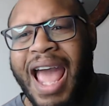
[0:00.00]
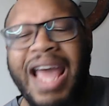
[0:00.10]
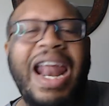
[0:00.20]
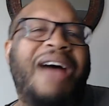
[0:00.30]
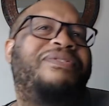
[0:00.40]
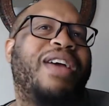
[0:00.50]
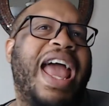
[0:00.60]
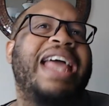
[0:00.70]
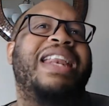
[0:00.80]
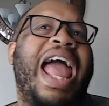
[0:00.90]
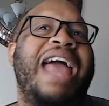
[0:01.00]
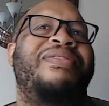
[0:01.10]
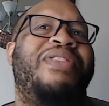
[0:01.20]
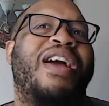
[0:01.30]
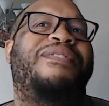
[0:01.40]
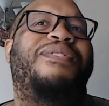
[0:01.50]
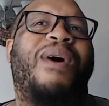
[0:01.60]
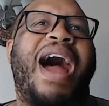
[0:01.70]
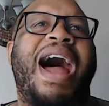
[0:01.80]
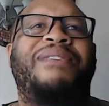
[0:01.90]
And I feel and and
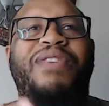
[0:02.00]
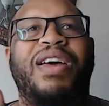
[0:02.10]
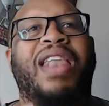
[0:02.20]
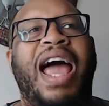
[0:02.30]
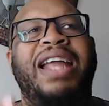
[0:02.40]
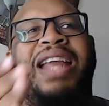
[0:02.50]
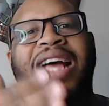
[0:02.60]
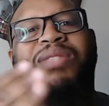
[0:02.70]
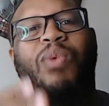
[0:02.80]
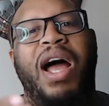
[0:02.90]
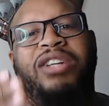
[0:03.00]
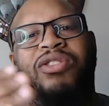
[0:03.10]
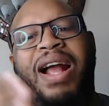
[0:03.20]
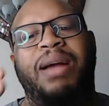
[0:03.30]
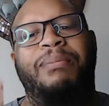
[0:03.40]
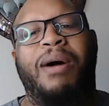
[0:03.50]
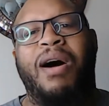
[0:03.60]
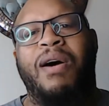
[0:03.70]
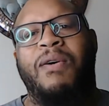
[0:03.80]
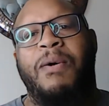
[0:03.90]
therefore I feel like that's why Dragon
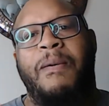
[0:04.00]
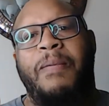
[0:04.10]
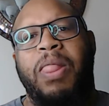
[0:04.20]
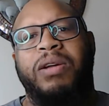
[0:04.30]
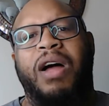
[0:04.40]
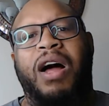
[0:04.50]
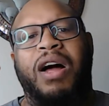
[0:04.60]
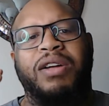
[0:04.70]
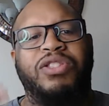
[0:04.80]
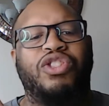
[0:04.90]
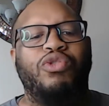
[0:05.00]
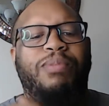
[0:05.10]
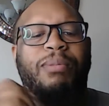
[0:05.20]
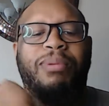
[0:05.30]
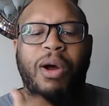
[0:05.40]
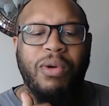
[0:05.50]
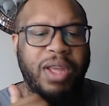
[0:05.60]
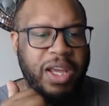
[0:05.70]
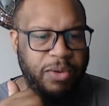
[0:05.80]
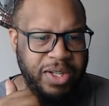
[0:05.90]
Ball uh, Super
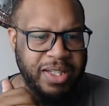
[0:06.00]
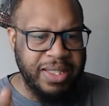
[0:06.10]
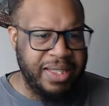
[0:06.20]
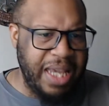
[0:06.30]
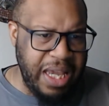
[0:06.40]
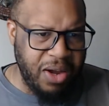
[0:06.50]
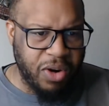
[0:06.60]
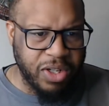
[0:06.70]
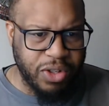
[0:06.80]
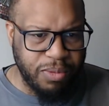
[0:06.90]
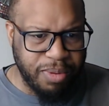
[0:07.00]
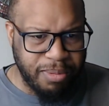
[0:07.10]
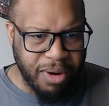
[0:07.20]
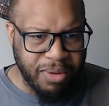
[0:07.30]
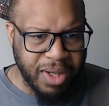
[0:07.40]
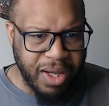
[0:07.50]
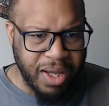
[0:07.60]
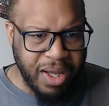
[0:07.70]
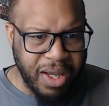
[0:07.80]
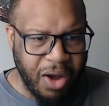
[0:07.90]
Broly, it was a Z or Super Broly.
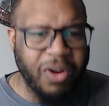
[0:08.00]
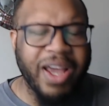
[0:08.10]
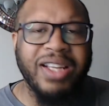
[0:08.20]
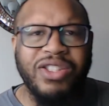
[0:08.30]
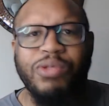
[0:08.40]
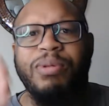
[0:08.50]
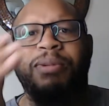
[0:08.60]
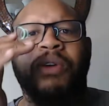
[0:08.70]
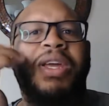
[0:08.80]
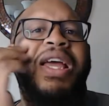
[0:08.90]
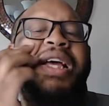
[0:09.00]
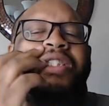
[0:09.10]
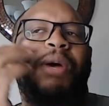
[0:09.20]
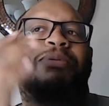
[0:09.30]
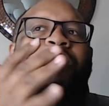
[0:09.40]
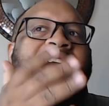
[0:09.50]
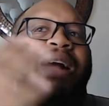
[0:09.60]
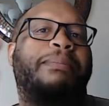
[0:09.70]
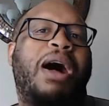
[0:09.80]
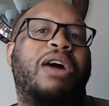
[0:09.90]
Okay, it's Super Broly. So
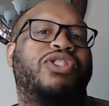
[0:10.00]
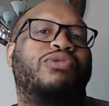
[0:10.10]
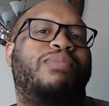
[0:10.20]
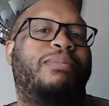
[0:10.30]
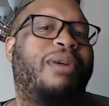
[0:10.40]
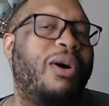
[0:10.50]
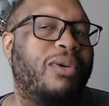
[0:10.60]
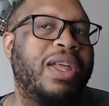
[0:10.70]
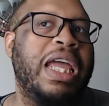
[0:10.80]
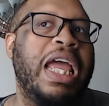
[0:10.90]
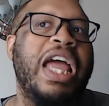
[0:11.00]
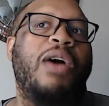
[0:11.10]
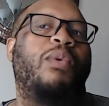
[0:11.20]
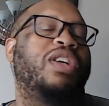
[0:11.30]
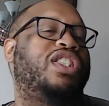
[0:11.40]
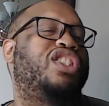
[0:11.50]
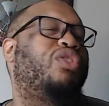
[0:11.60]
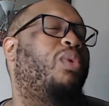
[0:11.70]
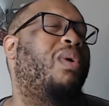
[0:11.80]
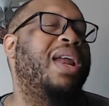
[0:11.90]
Dragon Ball Super Broly was
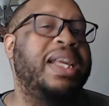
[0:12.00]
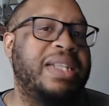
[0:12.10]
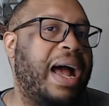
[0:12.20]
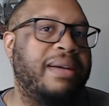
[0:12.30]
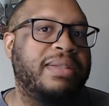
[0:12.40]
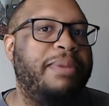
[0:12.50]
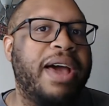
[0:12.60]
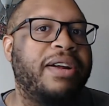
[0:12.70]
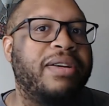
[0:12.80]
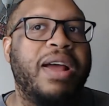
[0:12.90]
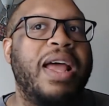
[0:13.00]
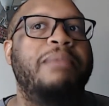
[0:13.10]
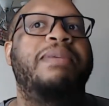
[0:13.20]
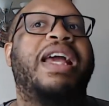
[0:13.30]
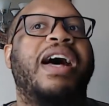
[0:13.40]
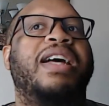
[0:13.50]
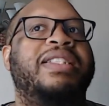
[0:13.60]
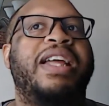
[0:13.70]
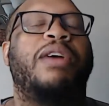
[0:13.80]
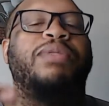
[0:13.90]
20 times better
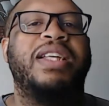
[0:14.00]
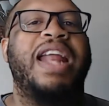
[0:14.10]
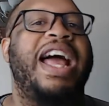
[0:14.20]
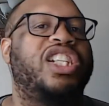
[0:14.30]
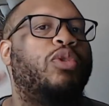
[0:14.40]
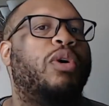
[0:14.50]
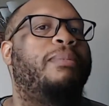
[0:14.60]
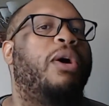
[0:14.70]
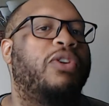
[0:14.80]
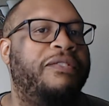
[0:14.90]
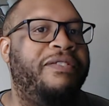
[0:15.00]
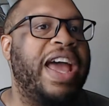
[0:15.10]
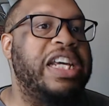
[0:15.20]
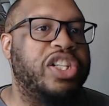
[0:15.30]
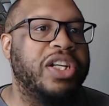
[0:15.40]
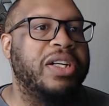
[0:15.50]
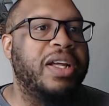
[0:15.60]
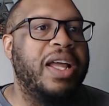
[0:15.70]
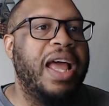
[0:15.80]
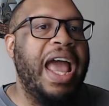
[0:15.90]
because there was an actual motivation
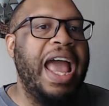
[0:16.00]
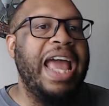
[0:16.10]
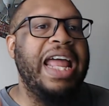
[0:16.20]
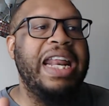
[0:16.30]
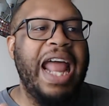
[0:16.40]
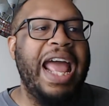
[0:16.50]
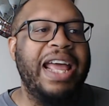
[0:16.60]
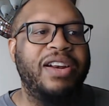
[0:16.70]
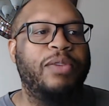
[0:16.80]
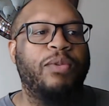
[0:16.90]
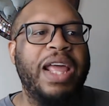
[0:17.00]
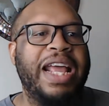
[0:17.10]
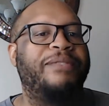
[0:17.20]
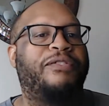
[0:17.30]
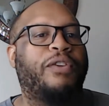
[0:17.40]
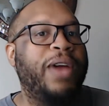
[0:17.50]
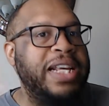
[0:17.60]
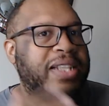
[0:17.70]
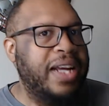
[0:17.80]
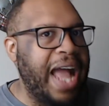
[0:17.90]
and and it,
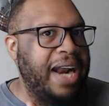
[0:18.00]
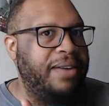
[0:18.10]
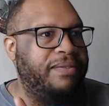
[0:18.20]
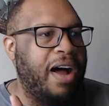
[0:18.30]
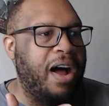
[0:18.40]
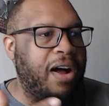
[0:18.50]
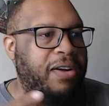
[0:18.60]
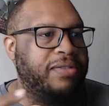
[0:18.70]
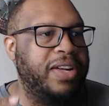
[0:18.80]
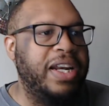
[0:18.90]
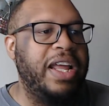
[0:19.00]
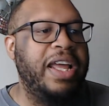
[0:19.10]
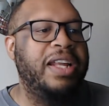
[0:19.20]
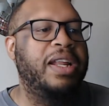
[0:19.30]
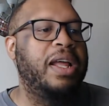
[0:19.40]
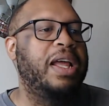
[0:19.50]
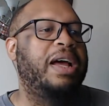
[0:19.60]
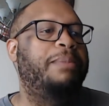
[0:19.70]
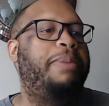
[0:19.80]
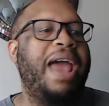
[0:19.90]
Frieza got involved, and then
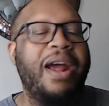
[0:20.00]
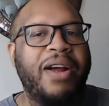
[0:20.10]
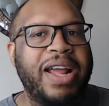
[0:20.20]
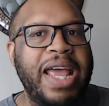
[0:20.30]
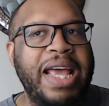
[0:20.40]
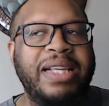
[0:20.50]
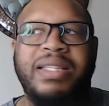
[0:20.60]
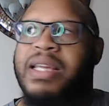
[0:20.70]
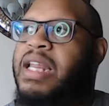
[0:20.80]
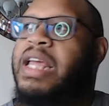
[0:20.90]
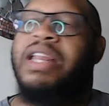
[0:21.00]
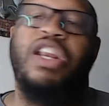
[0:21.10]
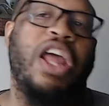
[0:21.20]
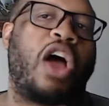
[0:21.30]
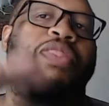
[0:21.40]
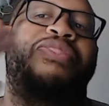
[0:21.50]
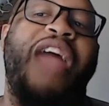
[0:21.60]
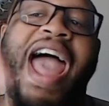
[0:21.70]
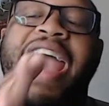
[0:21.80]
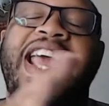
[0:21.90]
Paragus, and then th-
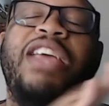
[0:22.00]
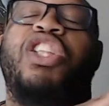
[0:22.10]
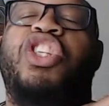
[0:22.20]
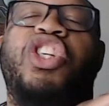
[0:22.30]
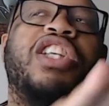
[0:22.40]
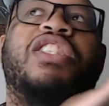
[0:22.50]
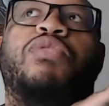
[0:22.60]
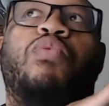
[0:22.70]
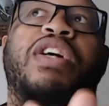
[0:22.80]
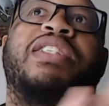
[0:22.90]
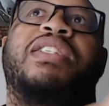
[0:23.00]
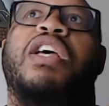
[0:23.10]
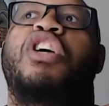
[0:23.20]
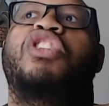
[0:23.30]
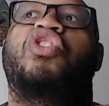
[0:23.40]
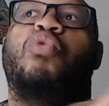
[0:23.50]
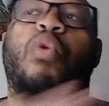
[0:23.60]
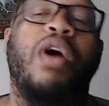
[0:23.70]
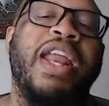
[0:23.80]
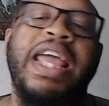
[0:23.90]
that it just was
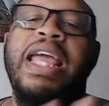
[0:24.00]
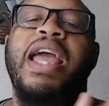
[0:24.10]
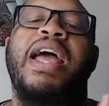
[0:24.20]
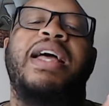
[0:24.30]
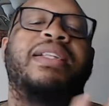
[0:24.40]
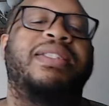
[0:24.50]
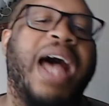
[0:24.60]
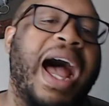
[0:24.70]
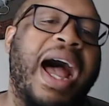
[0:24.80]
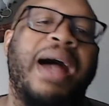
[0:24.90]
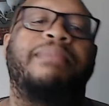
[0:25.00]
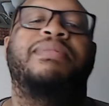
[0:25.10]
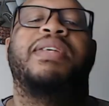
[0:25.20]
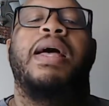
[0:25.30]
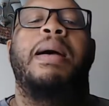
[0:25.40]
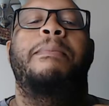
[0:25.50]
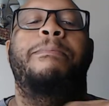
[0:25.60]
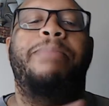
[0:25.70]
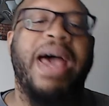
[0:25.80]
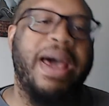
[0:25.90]
twenty times
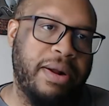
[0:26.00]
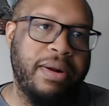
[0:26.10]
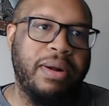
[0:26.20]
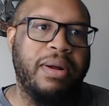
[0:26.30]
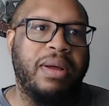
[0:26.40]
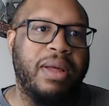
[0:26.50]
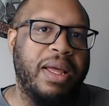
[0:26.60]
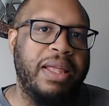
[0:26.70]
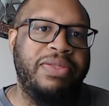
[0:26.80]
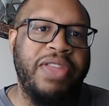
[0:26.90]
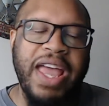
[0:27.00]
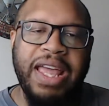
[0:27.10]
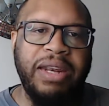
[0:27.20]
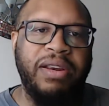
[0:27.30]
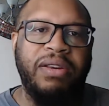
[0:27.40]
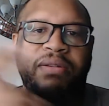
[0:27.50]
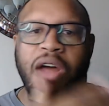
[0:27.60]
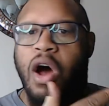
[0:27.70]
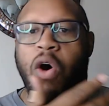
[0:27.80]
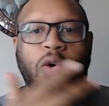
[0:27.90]
better than
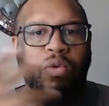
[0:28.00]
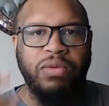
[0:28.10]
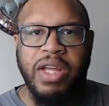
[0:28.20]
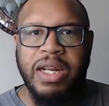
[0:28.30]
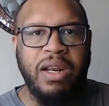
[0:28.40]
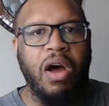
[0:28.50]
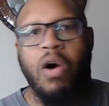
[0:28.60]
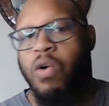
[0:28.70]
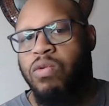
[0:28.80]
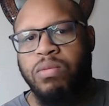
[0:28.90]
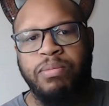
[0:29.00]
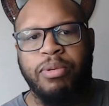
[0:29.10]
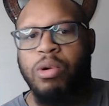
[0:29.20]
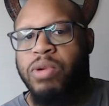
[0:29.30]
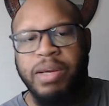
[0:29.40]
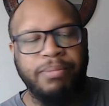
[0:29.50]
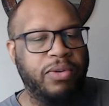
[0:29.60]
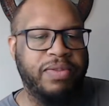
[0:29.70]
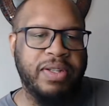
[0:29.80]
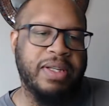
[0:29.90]
the old than the old Broly
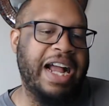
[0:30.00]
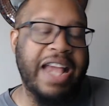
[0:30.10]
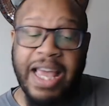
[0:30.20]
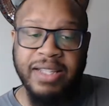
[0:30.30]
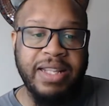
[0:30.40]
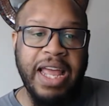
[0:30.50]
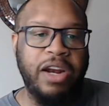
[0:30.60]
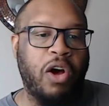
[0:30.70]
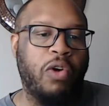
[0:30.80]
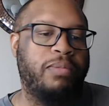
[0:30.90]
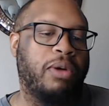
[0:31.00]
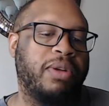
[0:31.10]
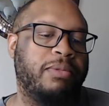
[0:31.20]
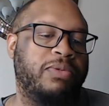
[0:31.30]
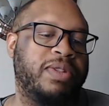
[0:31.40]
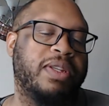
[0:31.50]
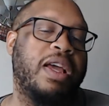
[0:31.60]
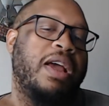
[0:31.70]
movies. I can't stand the old Broly movies.